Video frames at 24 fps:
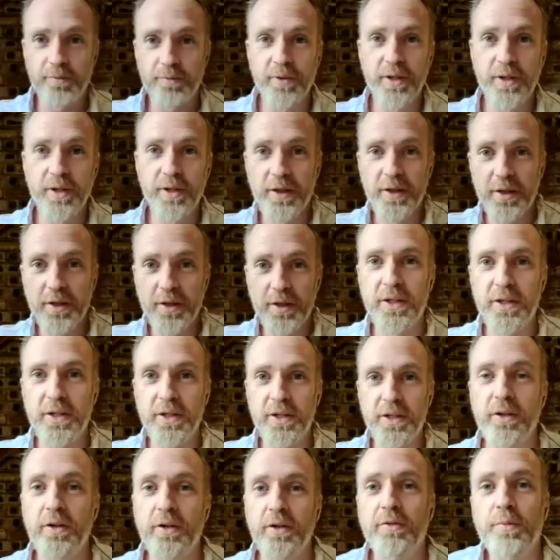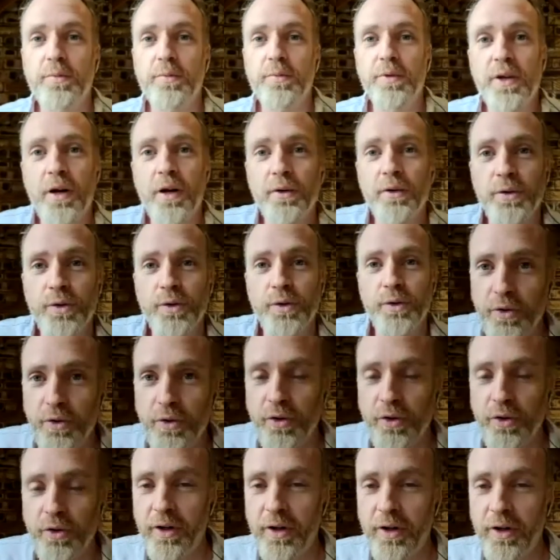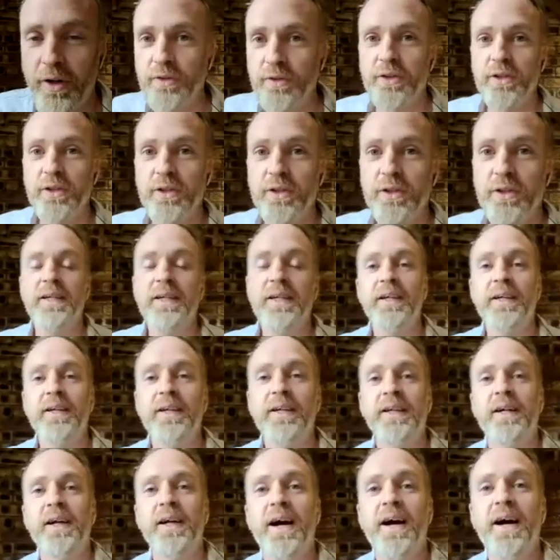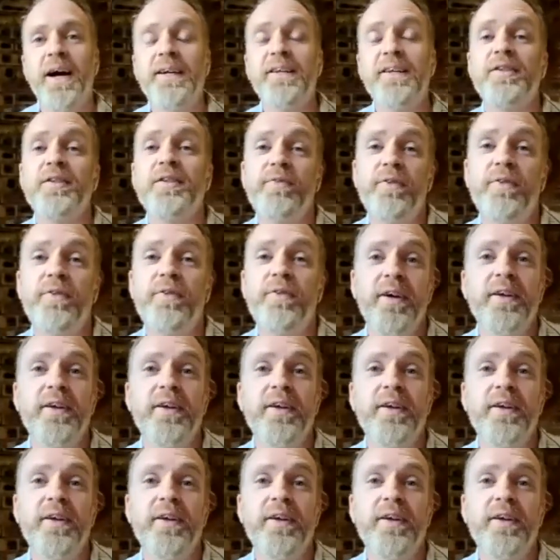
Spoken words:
the media, or from the culture around, and it's to find